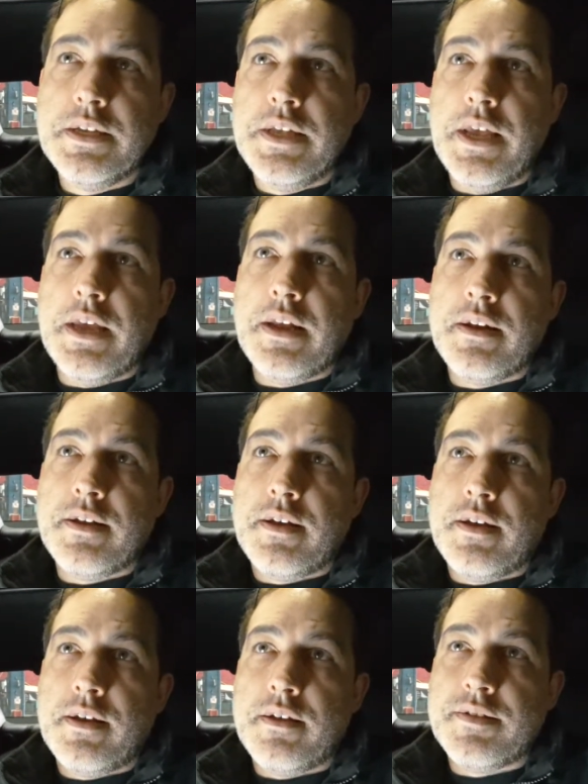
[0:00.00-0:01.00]
and
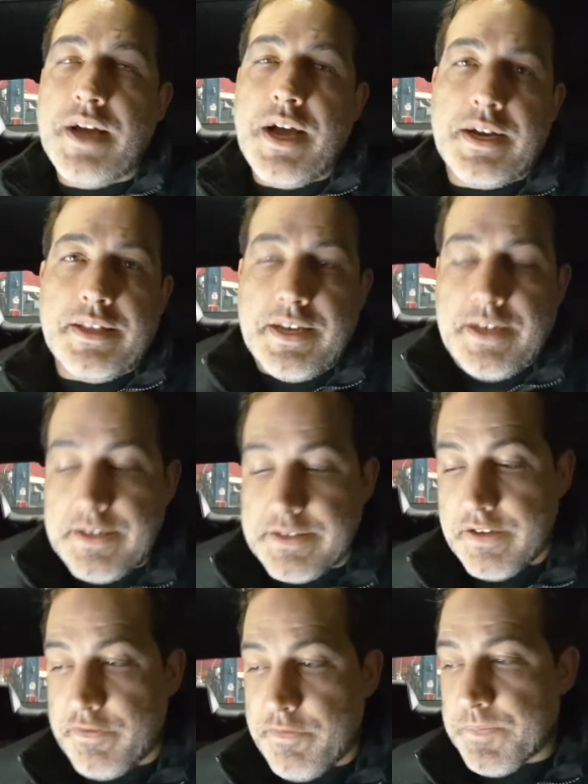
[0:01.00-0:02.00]
knock and that kind of stuff.
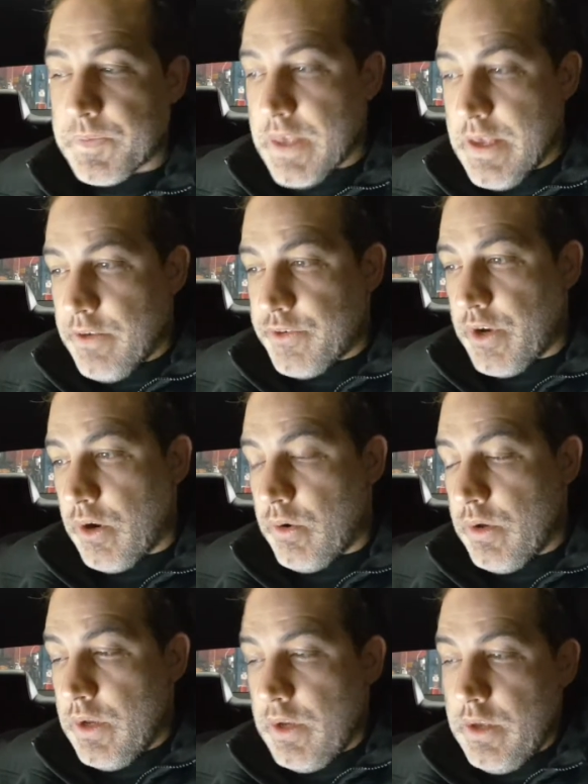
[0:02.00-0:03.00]
So
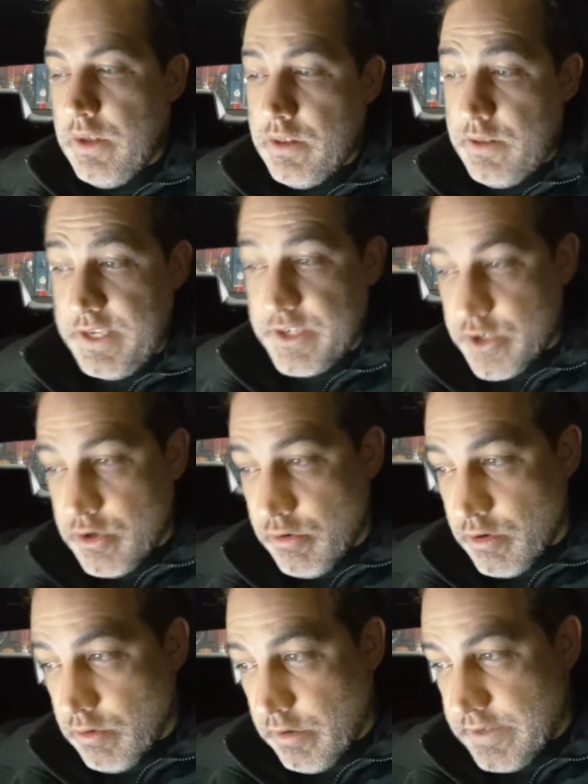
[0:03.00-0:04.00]
this
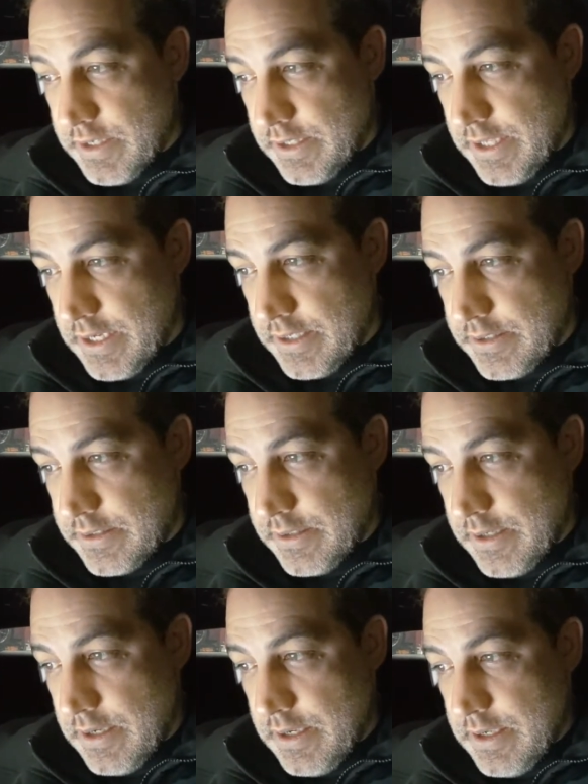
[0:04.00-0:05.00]
tuner, whoever did this,
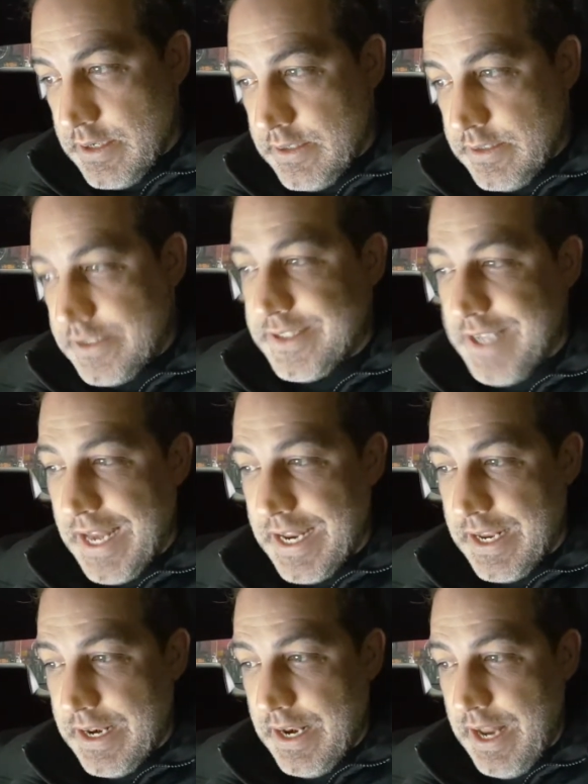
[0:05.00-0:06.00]

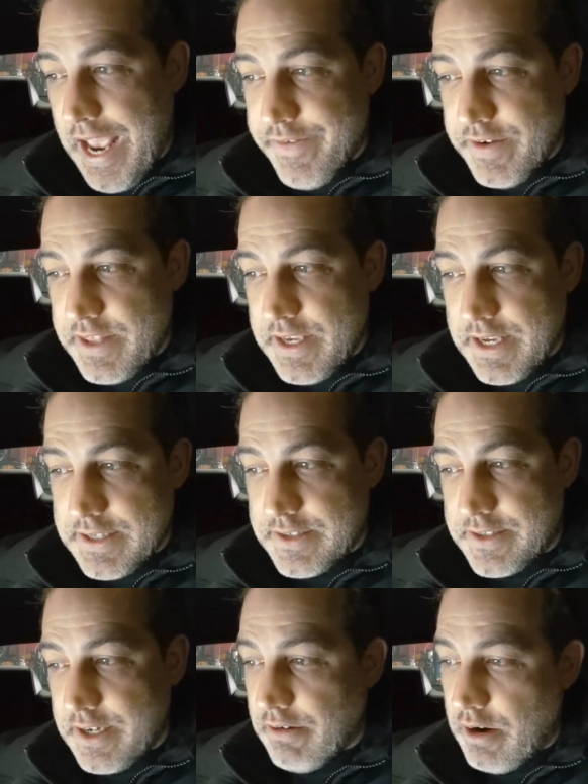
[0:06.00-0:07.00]
set everything at
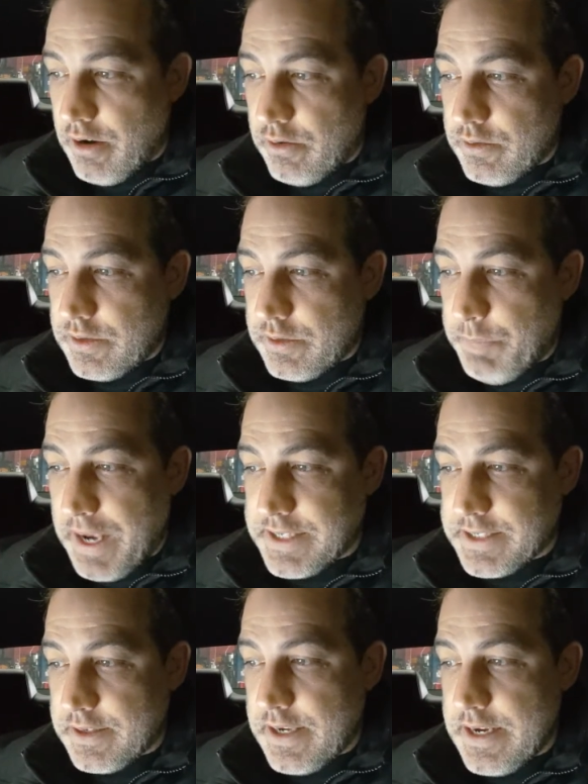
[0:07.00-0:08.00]
0. It's
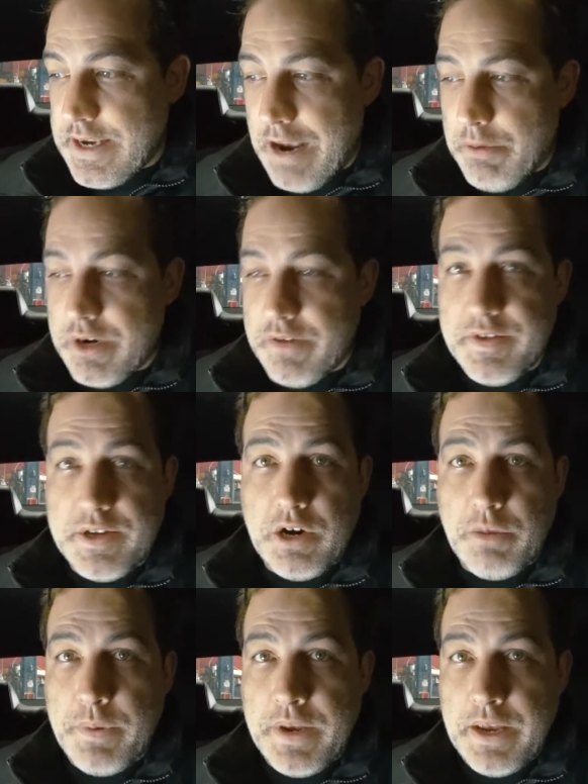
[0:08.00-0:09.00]
basically, he got rid of the
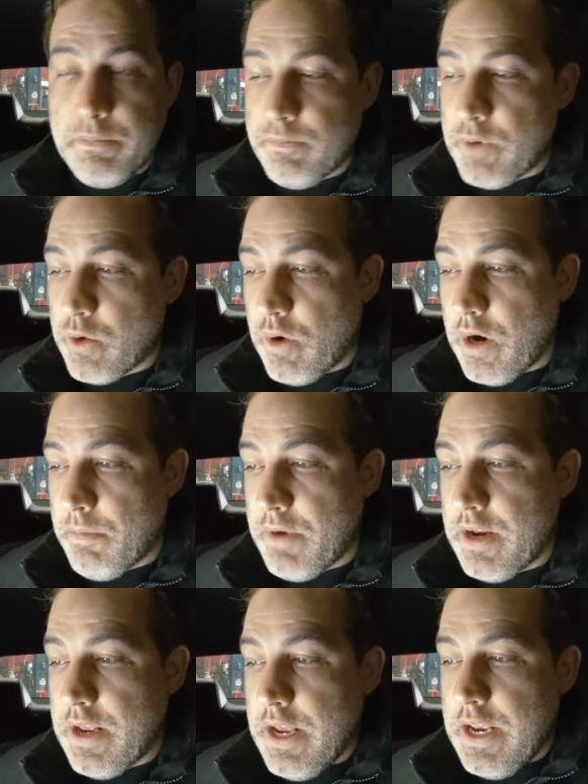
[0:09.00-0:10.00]
RPM requirement,
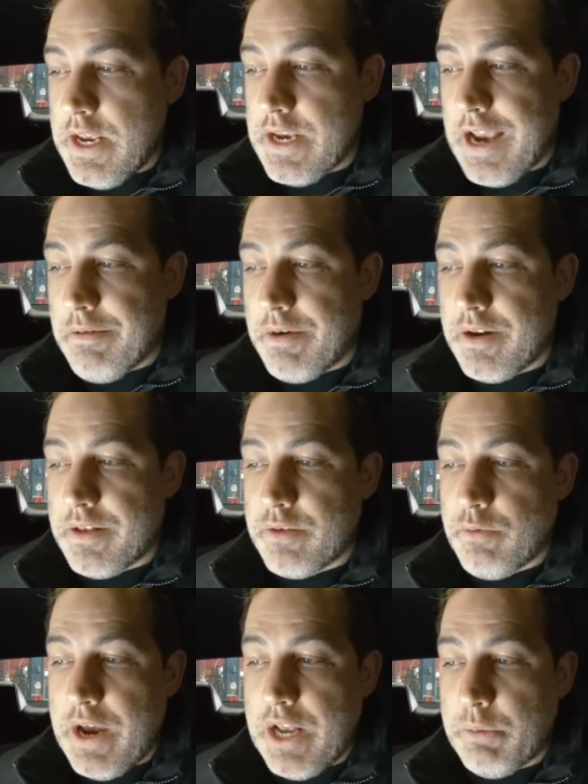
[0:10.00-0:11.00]
he got rid of the
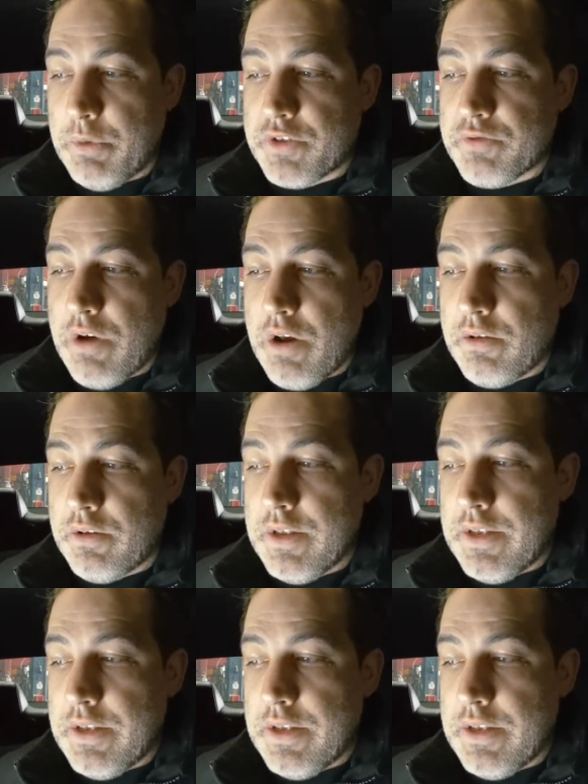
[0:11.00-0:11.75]
wide open throttle